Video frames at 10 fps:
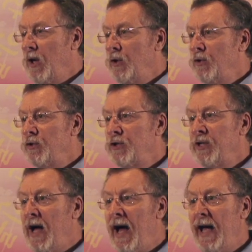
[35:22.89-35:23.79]
You're
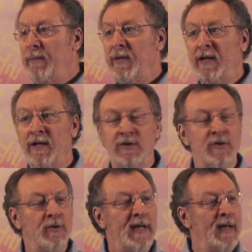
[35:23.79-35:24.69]
shy because
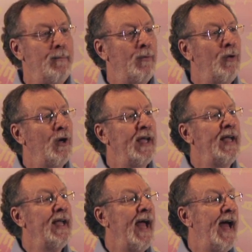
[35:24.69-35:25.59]
you keep
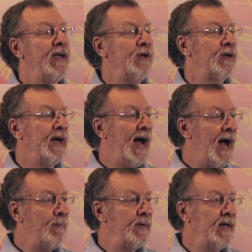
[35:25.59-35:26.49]
looking at your
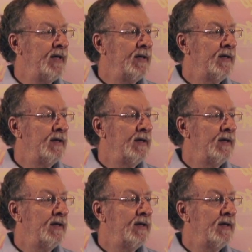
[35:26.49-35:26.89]
copy